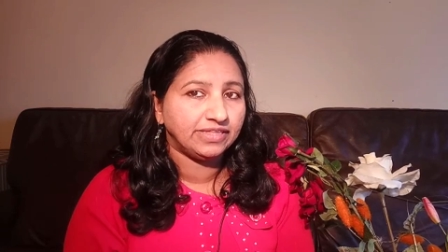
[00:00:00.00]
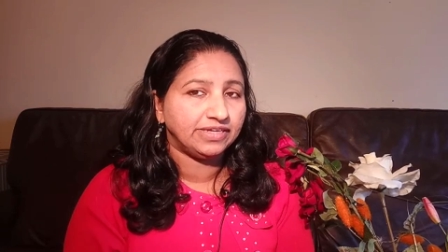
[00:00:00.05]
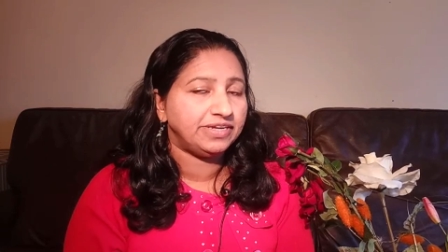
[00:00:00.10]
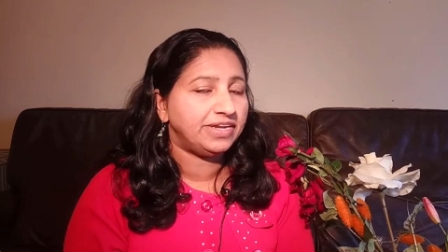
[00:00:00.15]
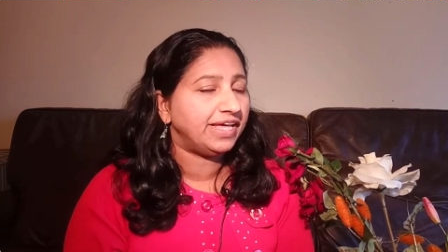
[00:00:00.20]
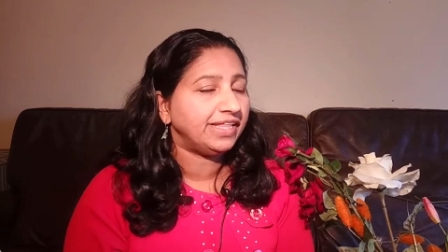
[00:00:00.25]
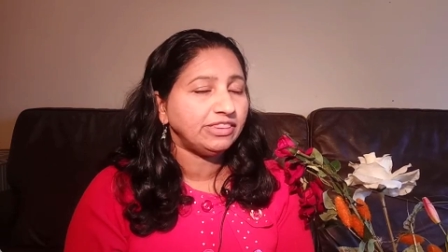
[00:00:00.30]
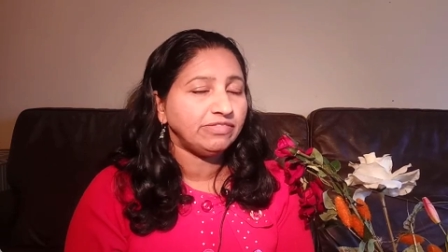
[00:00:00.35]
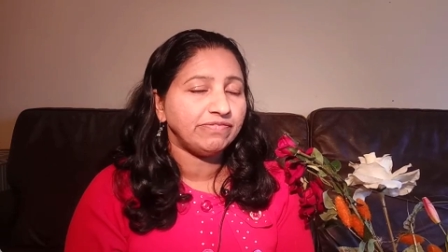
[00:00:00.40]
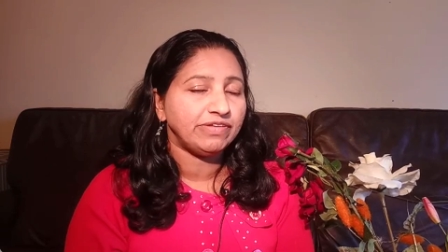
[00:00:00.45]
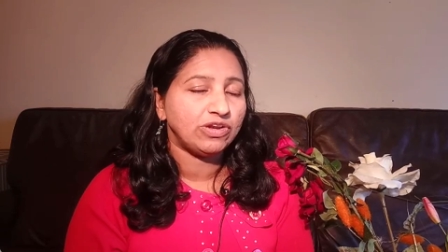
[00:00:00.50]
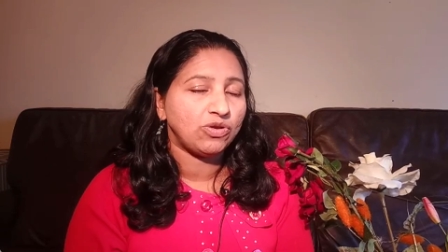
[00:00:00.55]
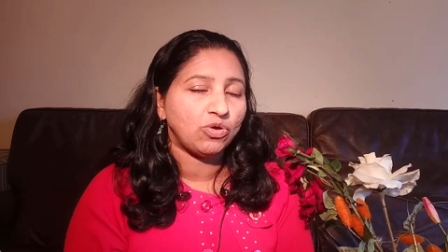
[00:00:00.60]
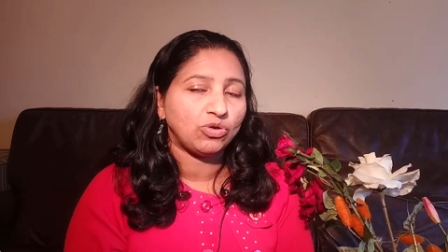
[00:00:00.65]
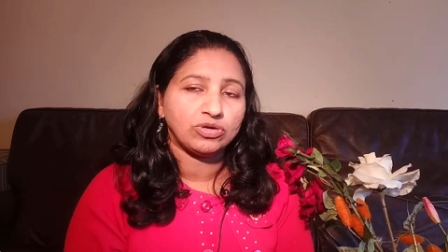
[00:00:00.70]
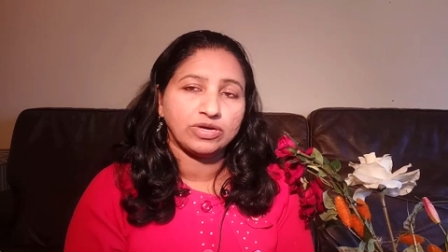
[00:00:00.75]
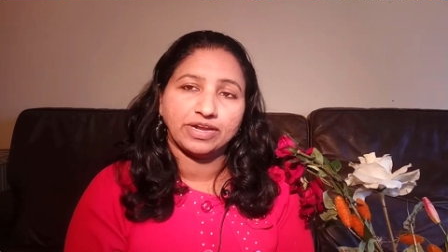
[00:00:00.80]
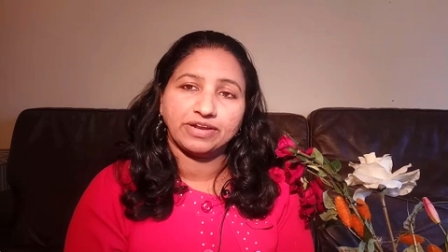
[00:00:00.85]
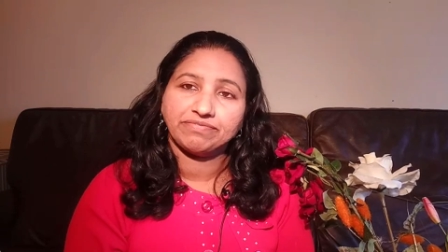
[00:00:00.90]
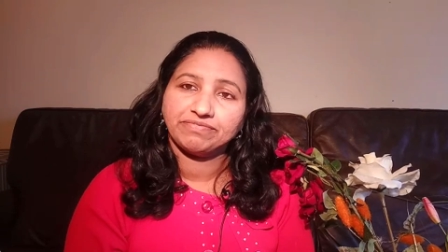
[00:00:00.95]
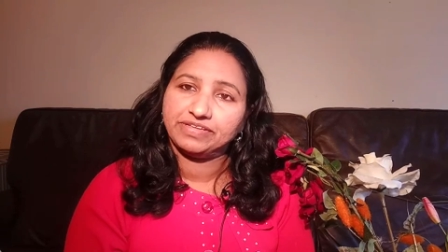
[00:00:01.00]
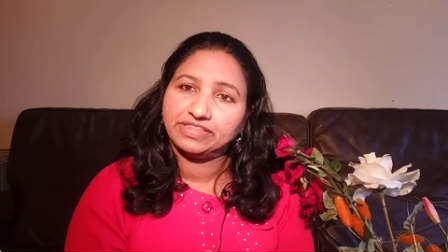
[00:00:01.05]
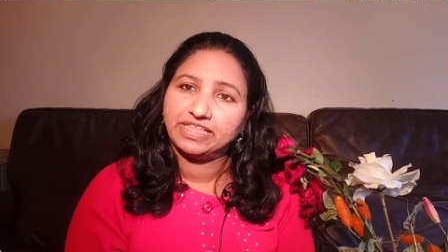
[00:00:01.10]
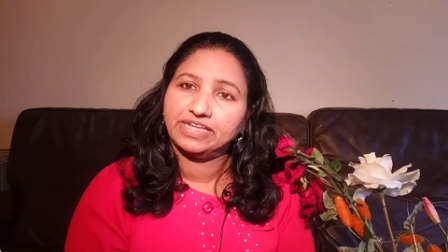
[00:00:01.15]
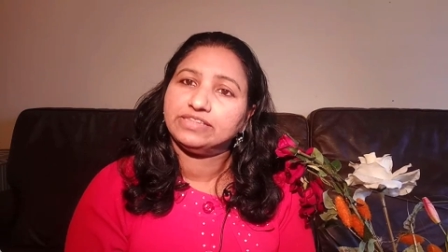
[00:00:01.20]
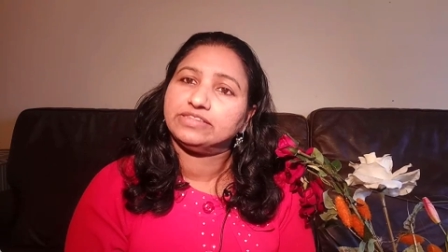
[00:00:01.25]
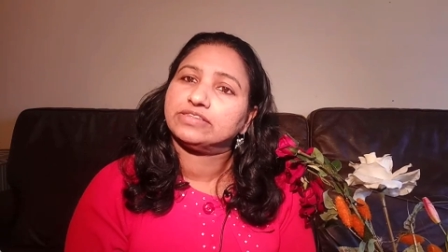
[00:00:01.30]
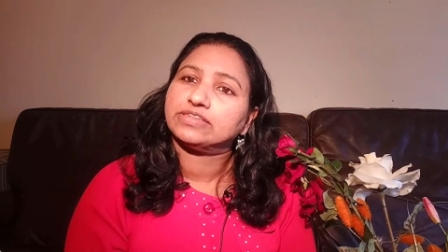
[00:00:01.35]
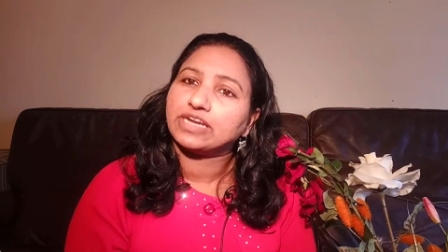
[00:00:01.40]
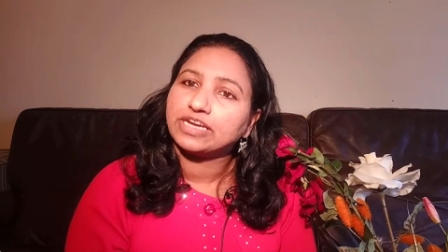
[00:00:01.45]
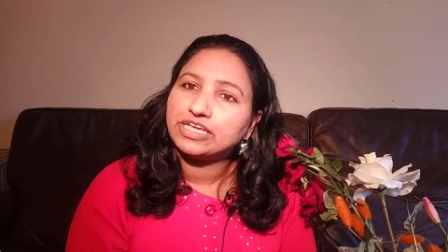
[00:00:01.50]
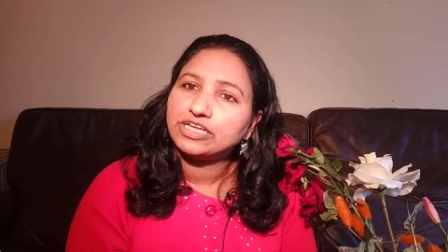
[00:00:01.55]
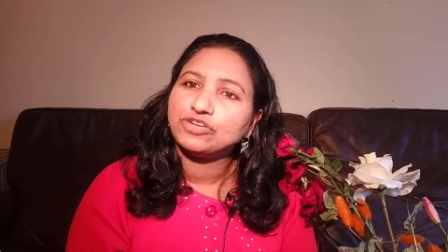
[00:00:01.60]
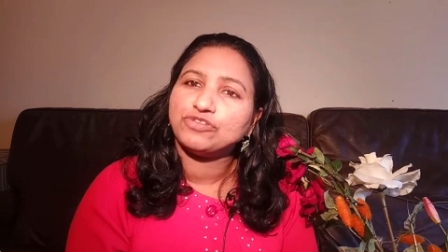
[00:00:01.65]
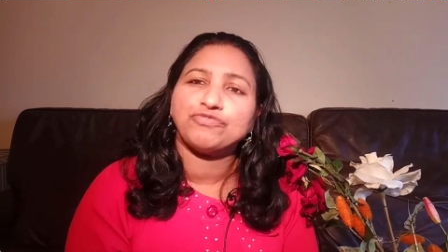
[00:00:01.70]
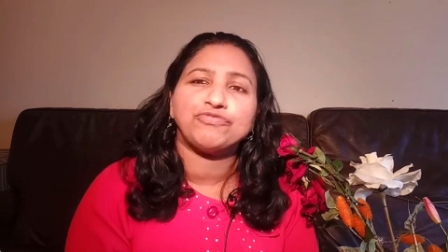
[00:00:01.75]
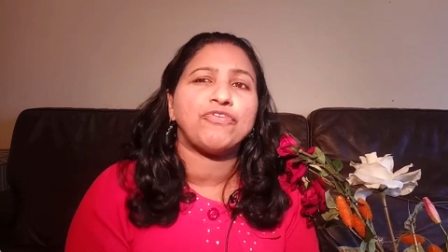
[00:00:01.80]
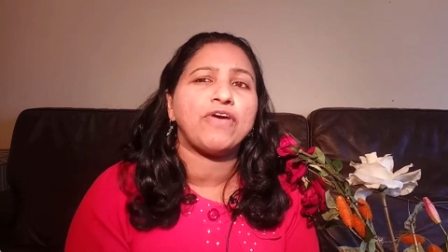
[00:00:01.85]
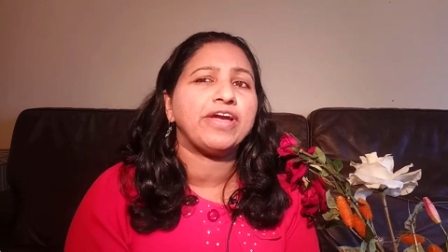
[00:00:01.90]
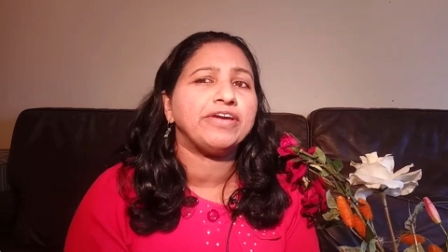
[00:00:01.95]
the death will occur within 3
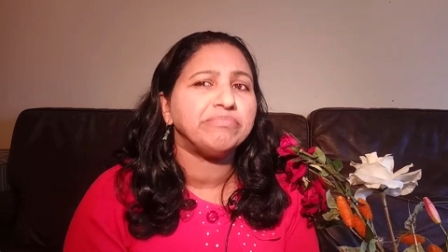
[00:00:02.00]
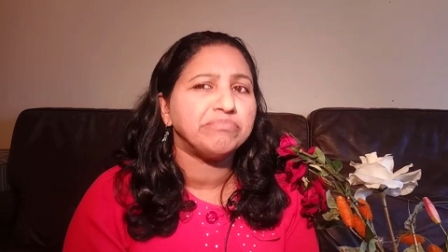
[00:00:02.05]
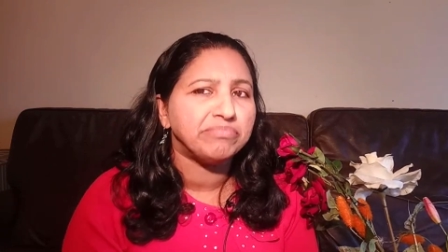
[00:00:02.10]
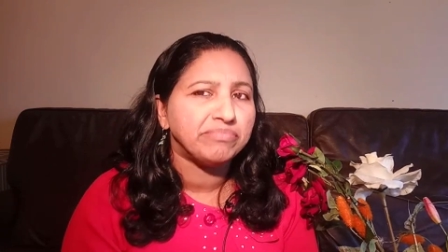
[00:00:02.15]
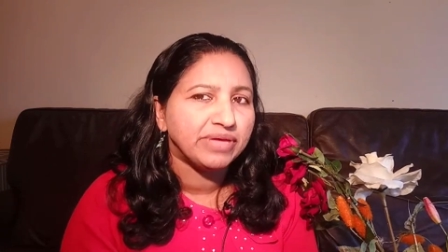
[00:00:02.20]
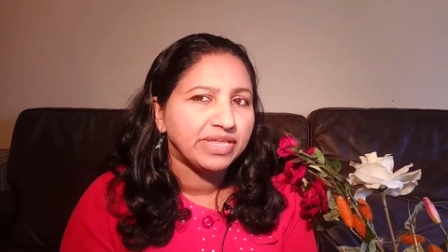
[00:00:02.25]
to 5